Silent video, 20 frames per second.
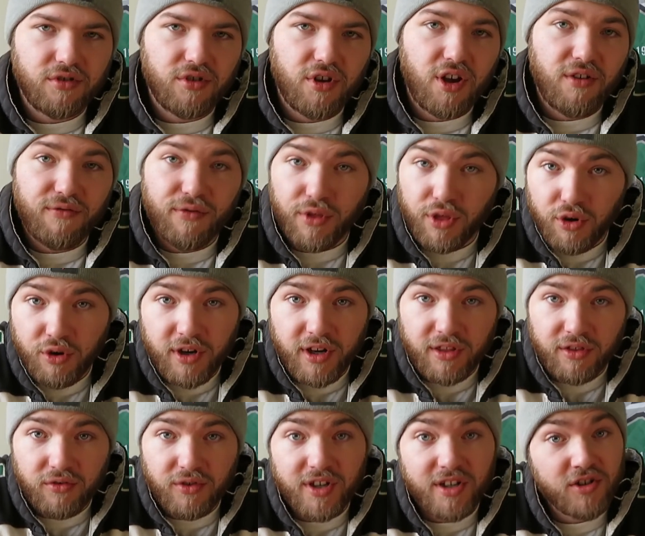of
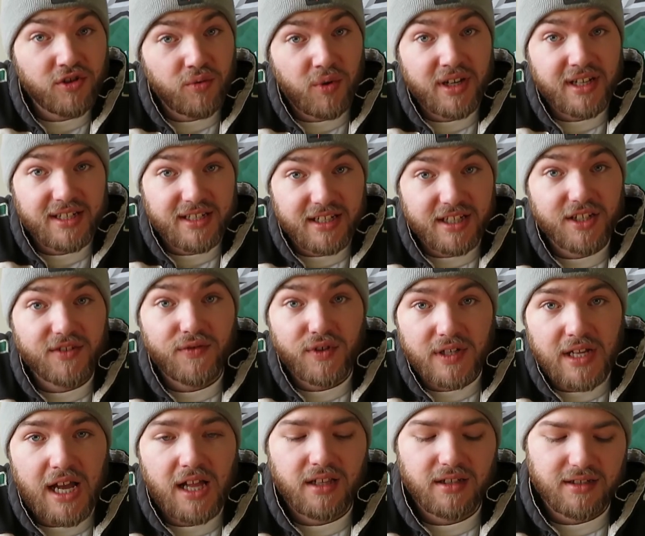33-26 for
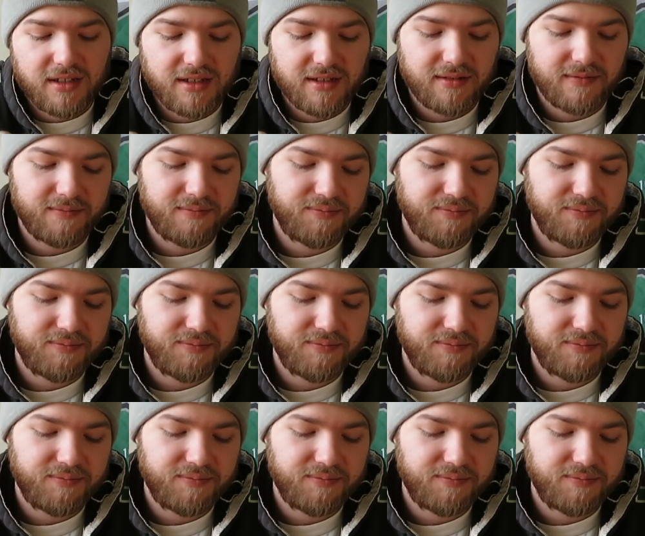Dallas.